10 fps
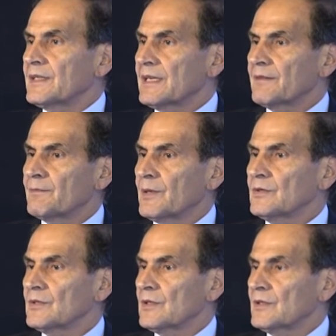They have
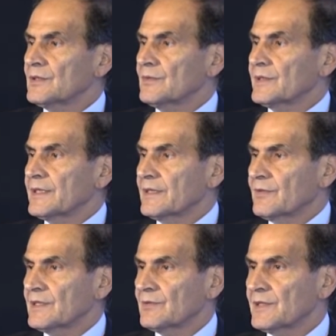bone loss with
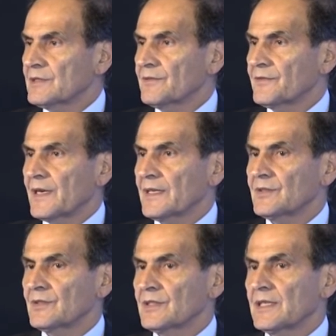increased risk of
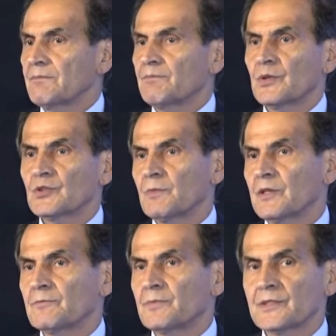fractures in
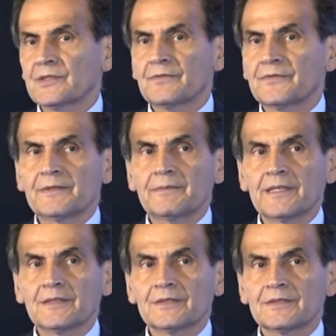postmenopausal
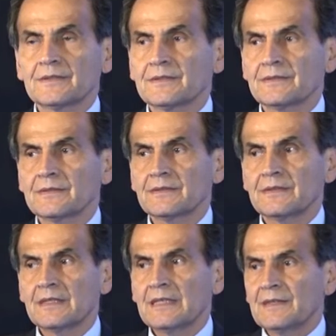females.
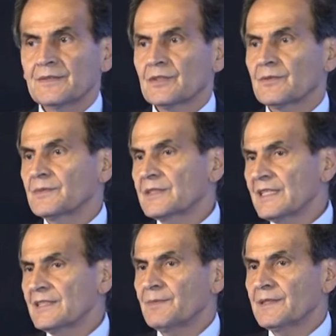So
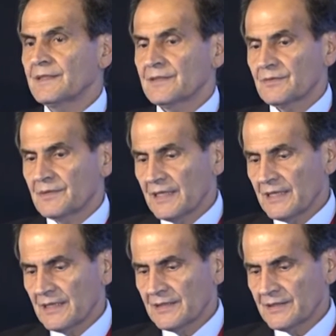just because of
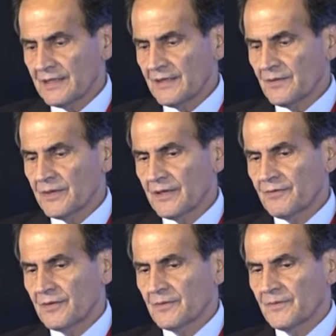that, I stay
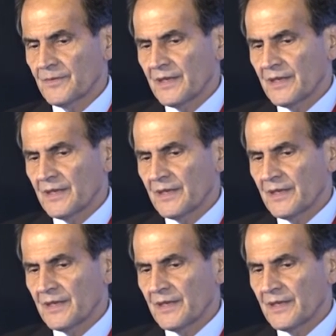away from,